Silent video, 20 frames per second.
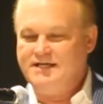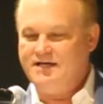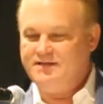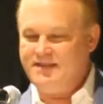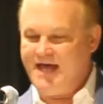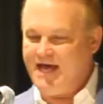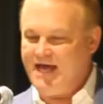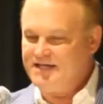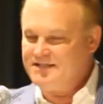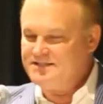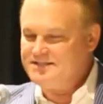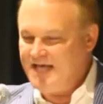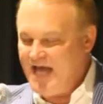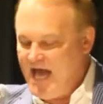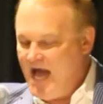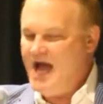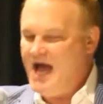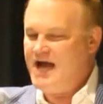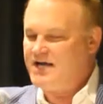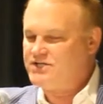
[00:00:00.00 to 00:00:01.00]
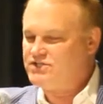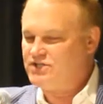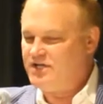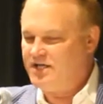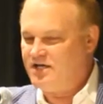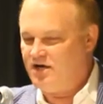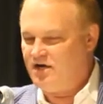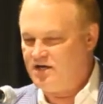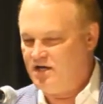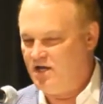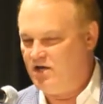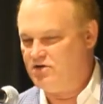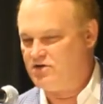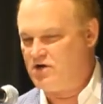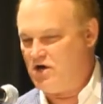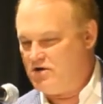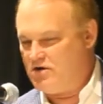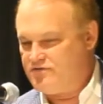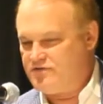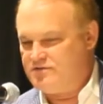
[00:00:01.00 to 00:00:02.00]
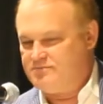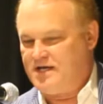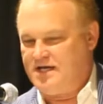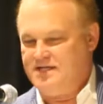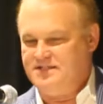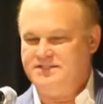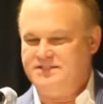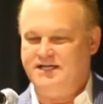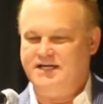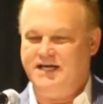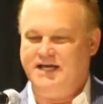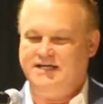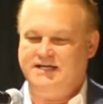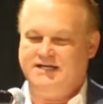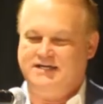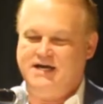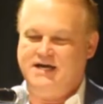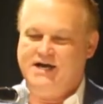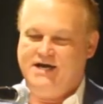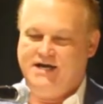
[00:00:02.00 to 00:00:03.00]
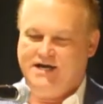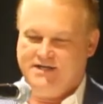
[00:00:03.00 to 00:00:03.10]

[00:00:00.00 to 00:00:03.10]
And that is actually our logo from 1989.